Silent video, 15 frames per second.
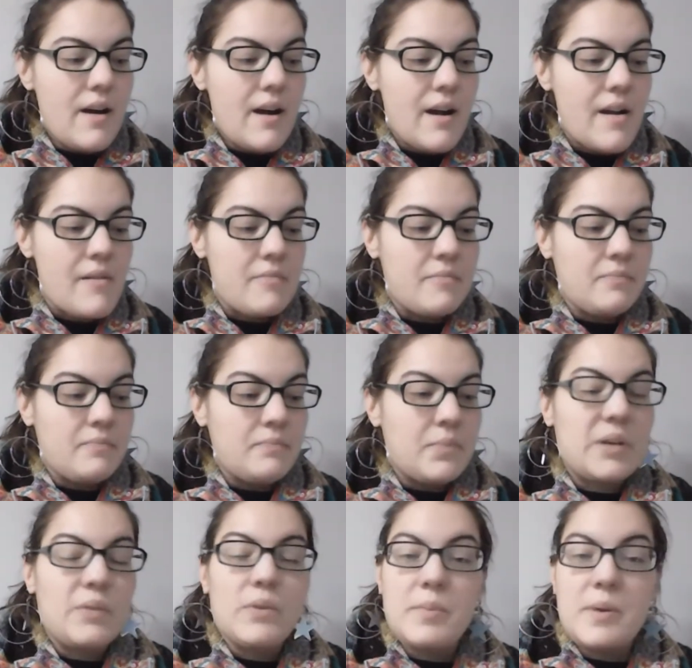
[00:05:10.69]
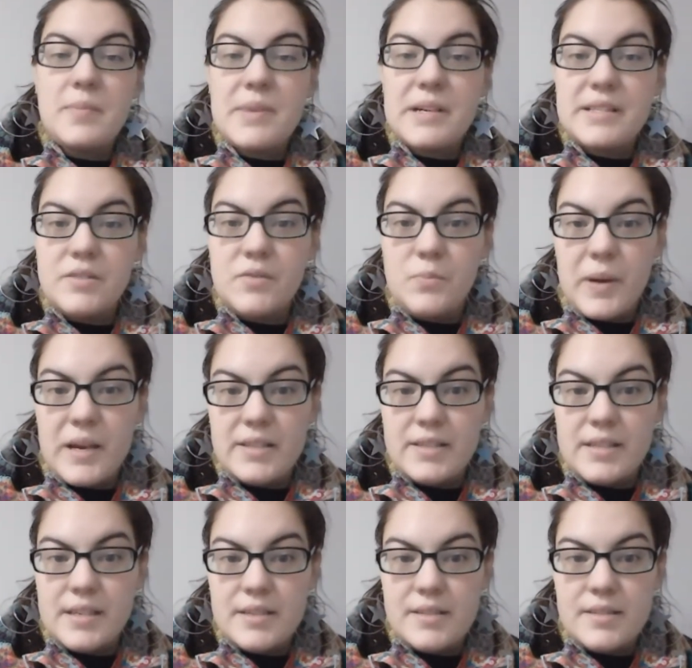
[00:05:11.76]
um, but it would be a mix of
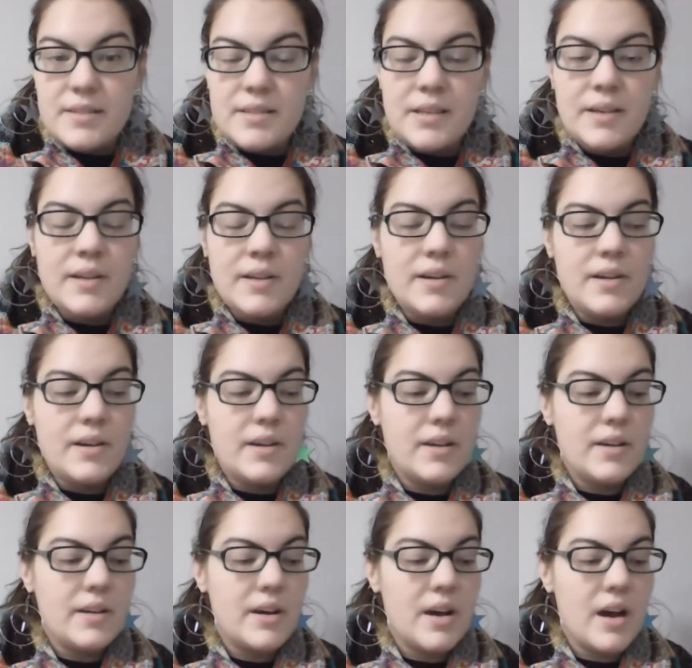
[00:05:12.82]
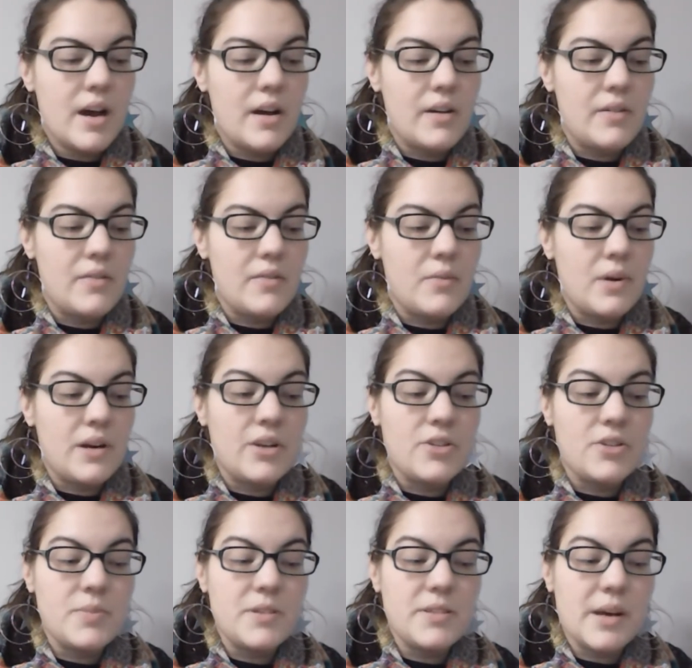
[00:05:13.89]
bases of one
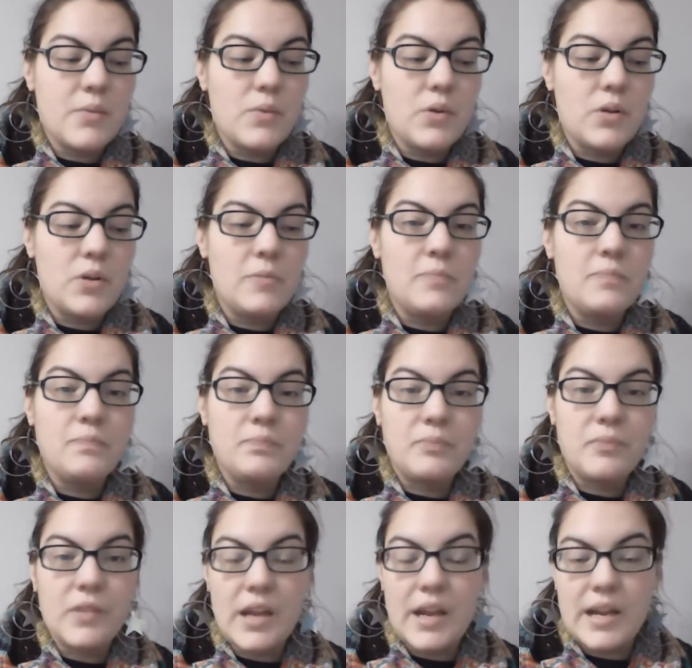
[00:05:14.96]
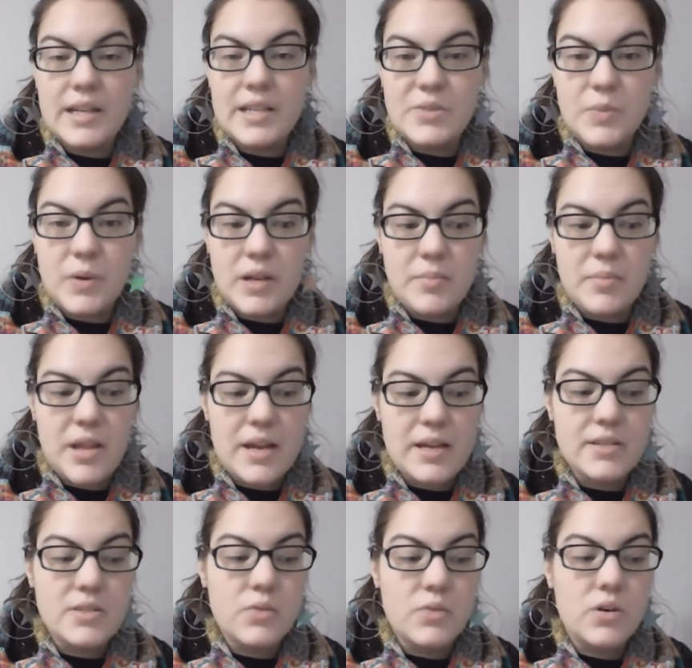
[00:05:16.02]
hundred percent wool, eighty twenty
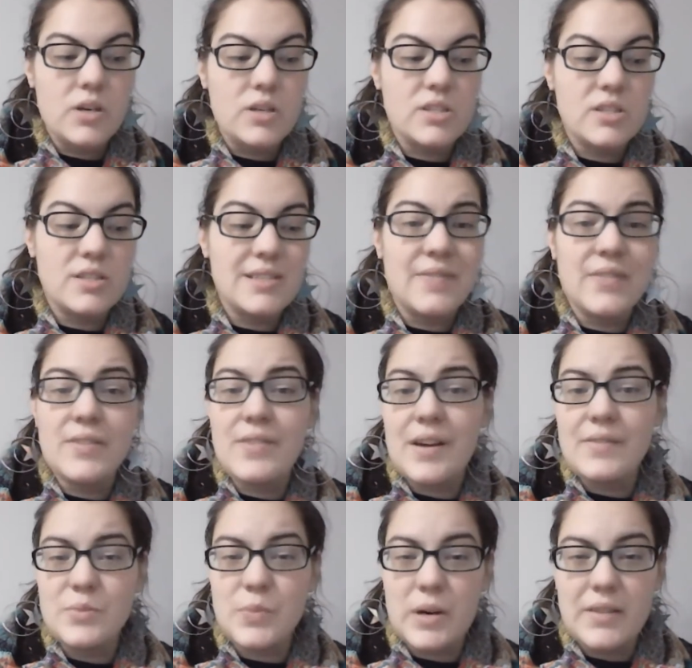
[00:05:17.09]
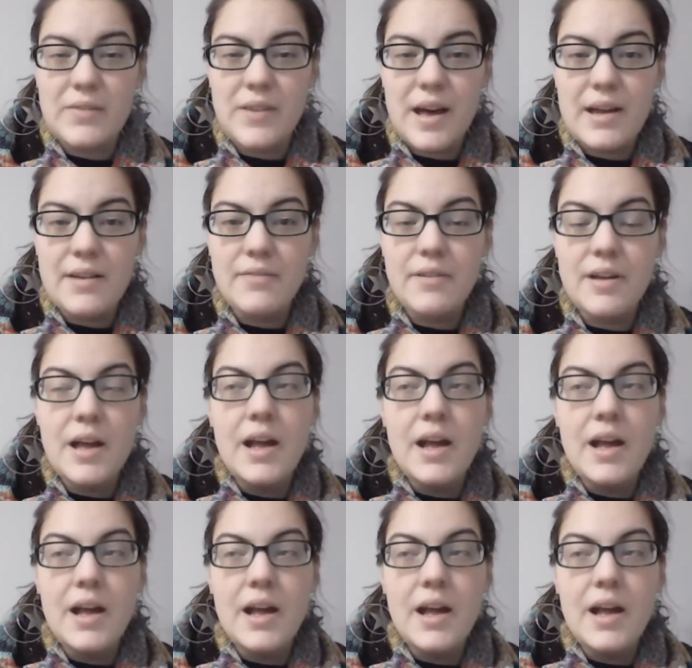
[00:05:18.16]
blend, or seventy-five twenty-five.